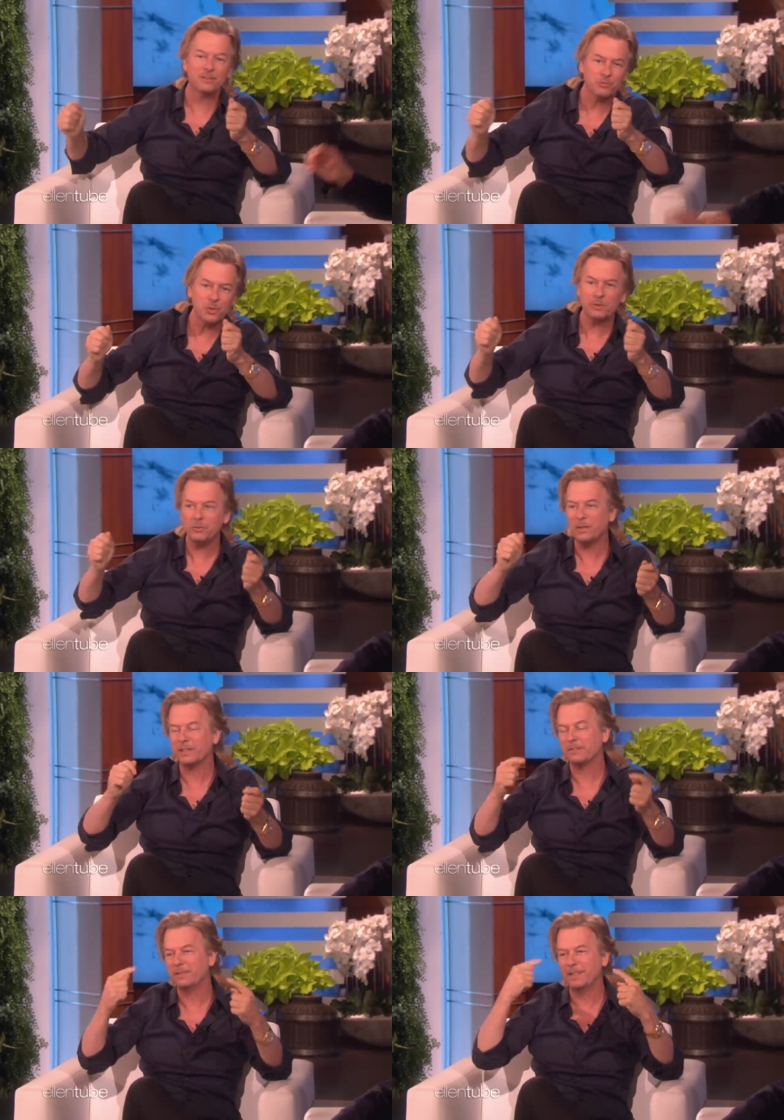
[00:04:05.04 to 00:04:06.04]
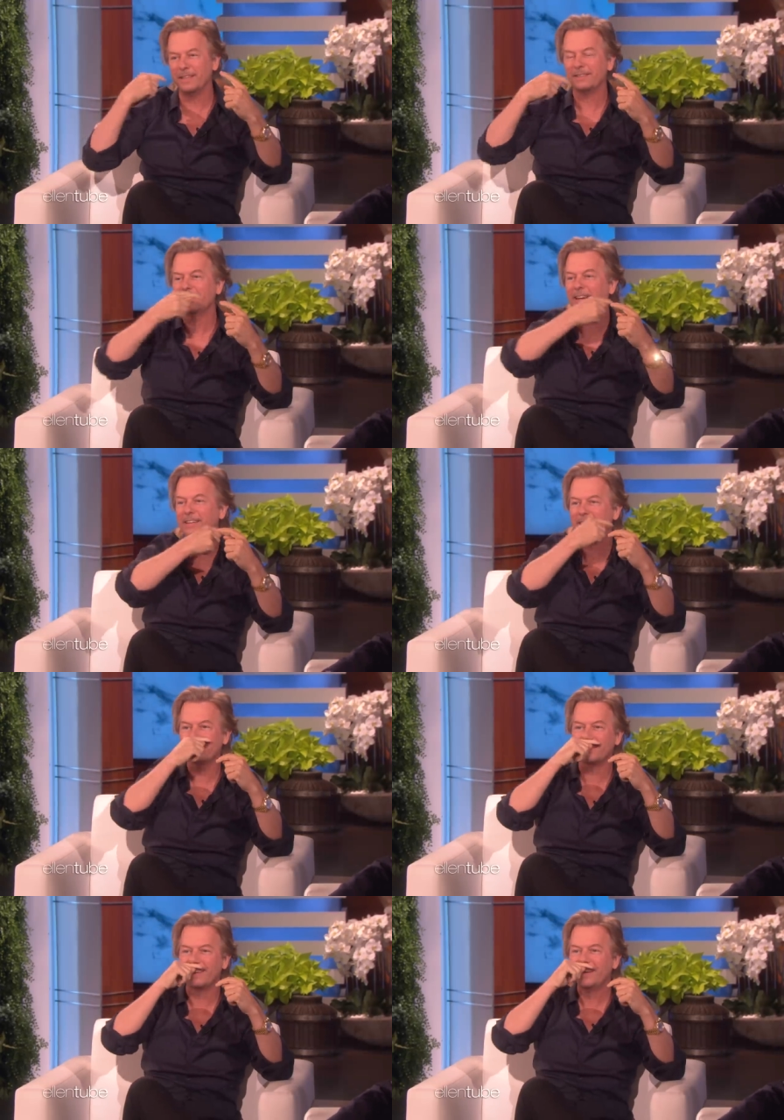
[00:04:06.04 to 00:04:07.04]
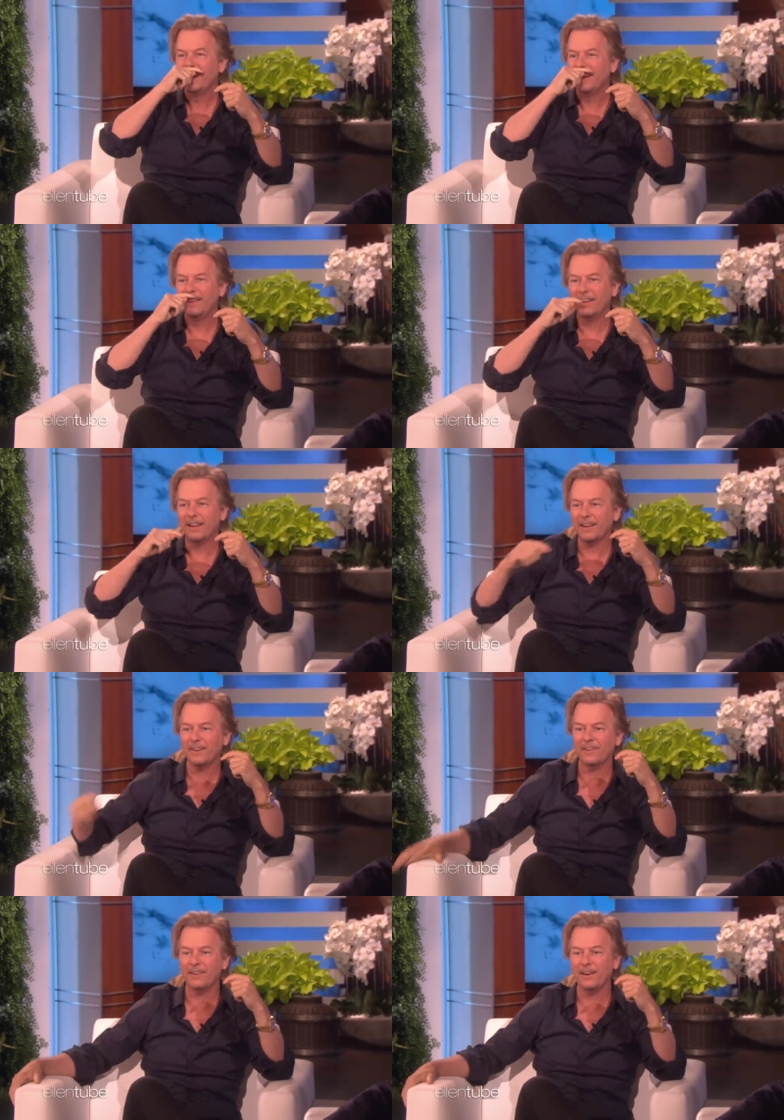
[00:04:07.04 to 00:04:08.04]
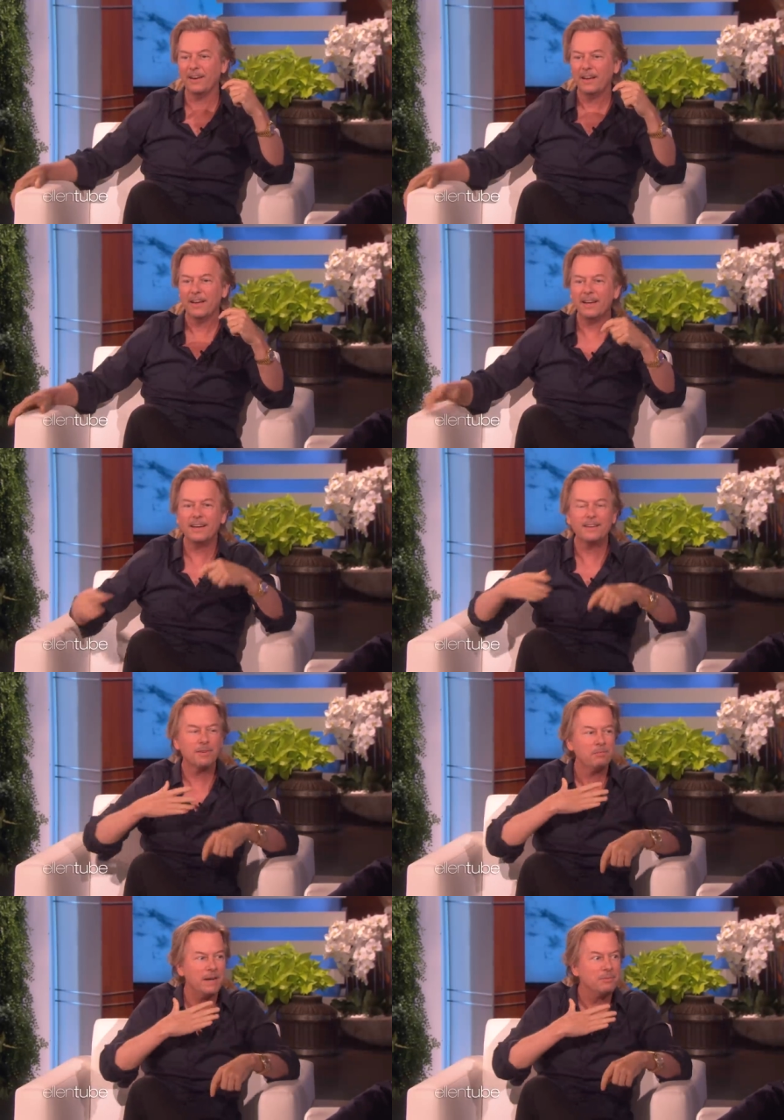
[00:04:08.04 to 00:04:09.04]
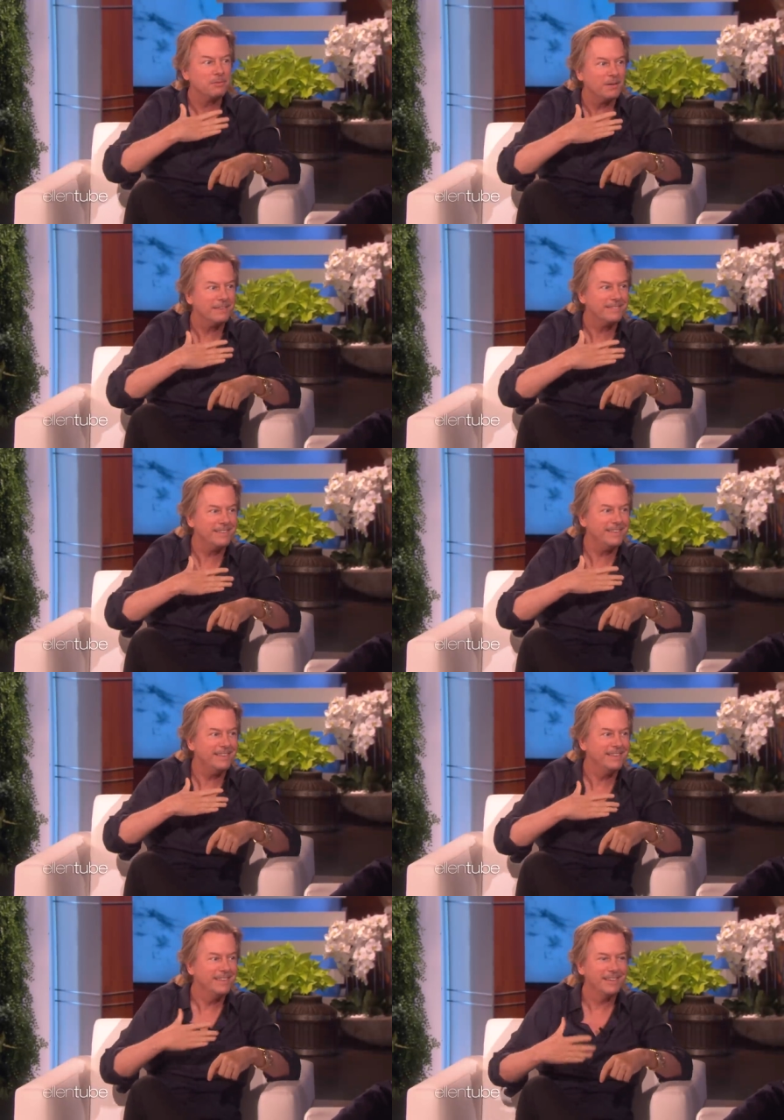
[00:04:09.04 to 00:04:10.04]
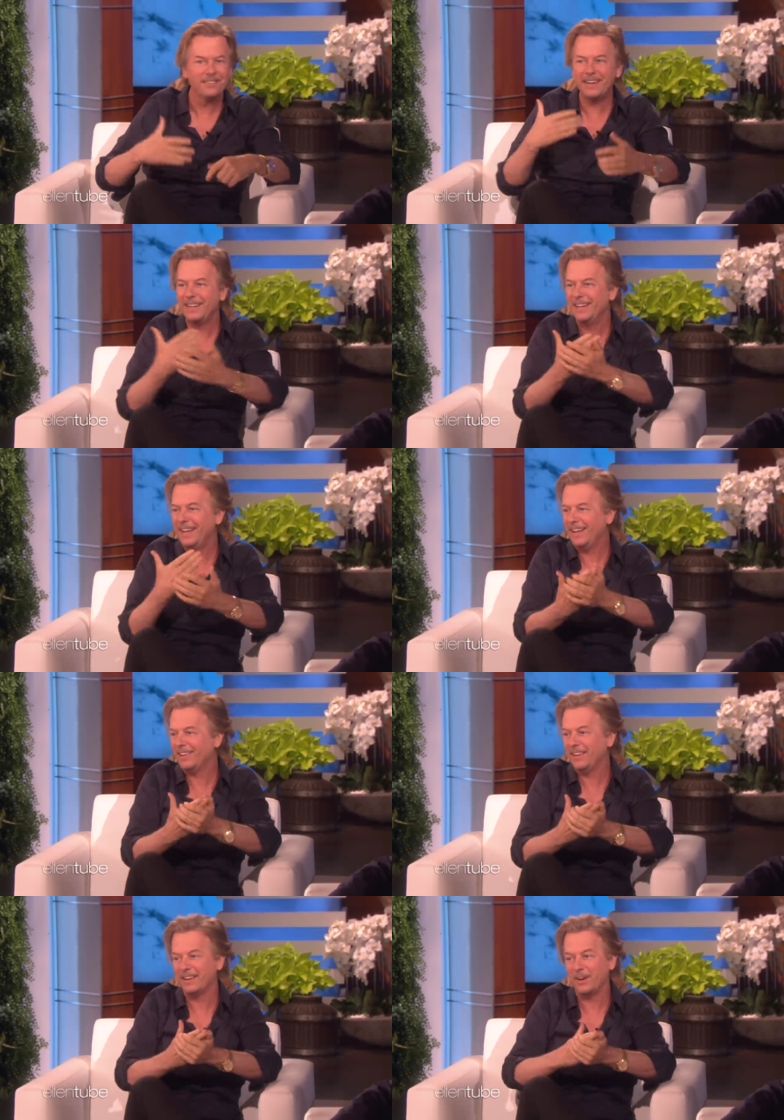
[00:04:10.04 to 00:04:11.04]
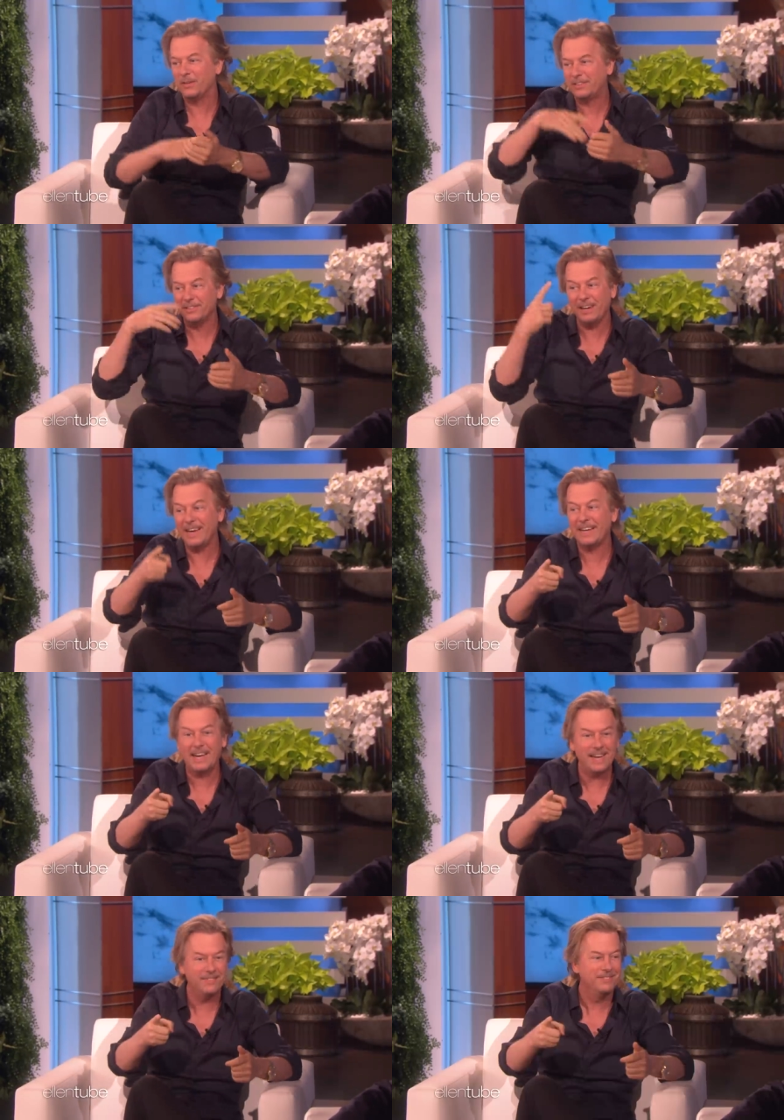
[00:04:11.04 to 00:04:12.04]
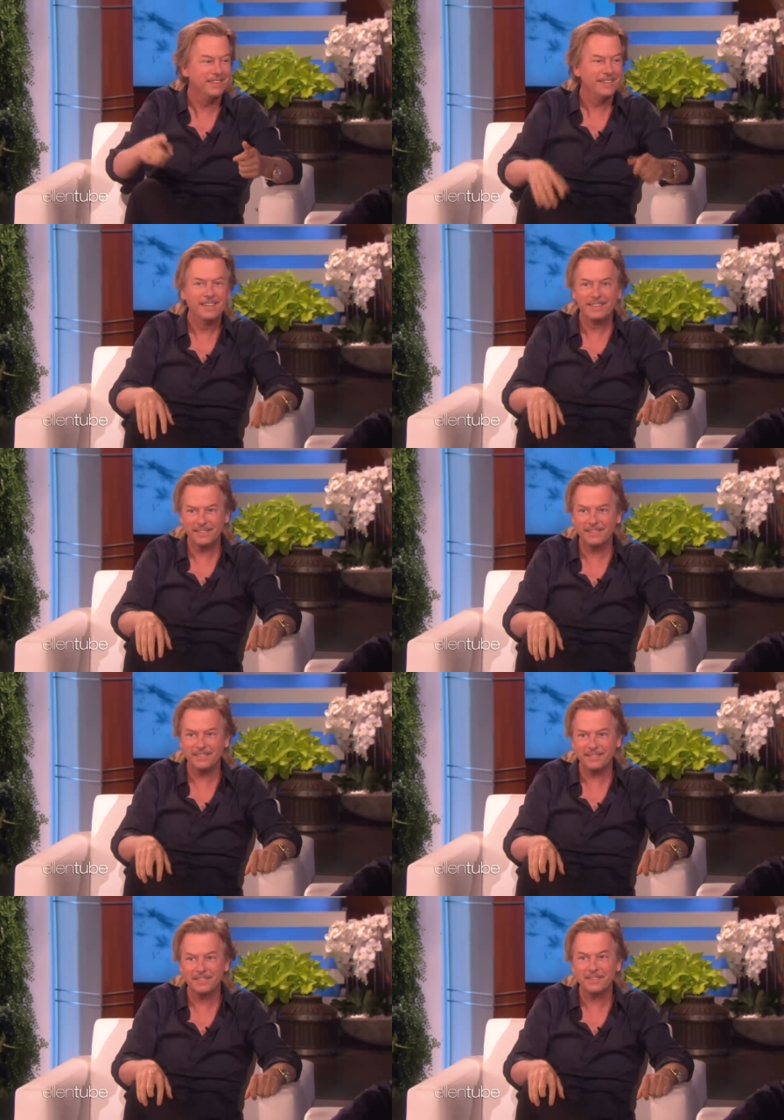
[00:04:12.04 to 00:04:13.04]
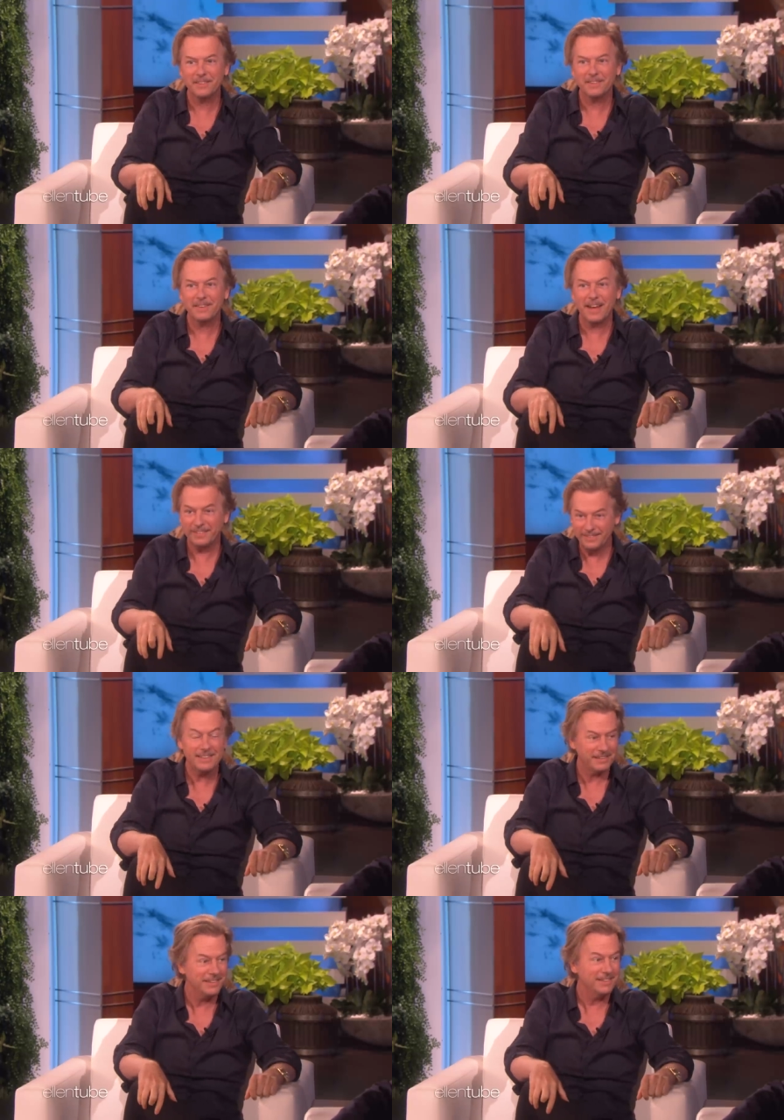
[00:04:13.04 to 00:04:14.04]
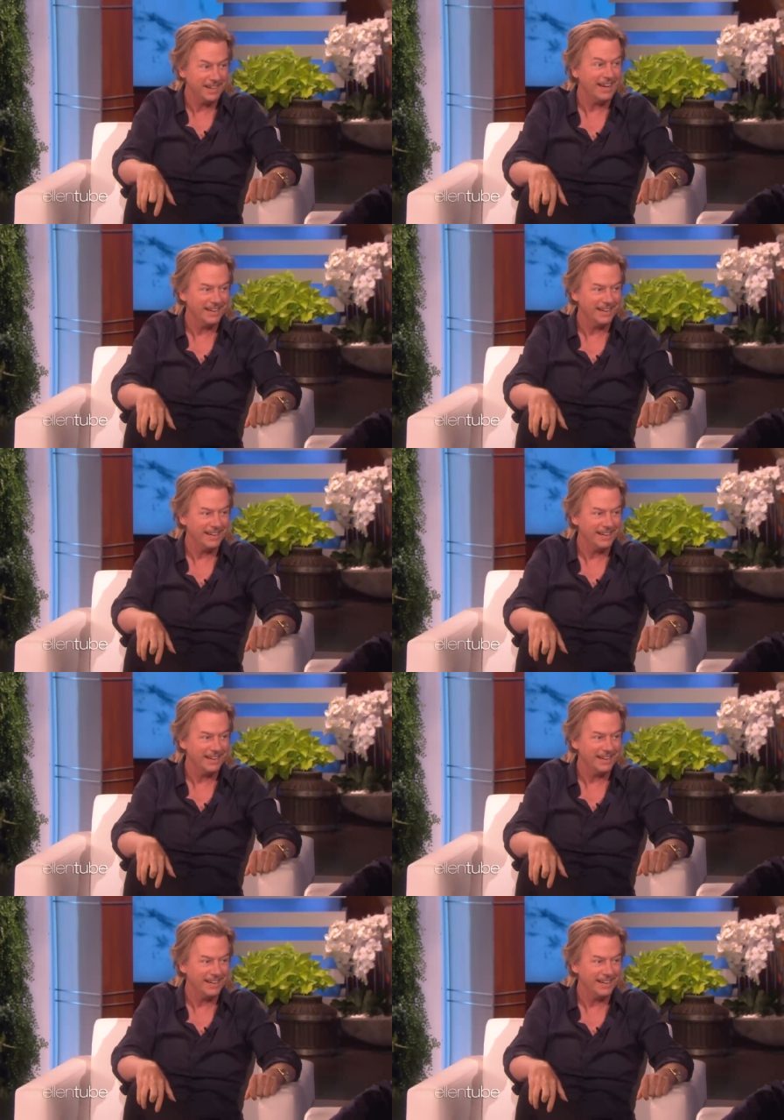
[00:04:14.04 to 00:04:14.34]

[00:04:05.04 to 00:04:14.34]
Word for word: goes, mm gives me the uh, side kisses. And then I go, uh, hey, are the pipes rusty? You ready to nail it? I want your A game. And she goes, I'll sing good, yeah.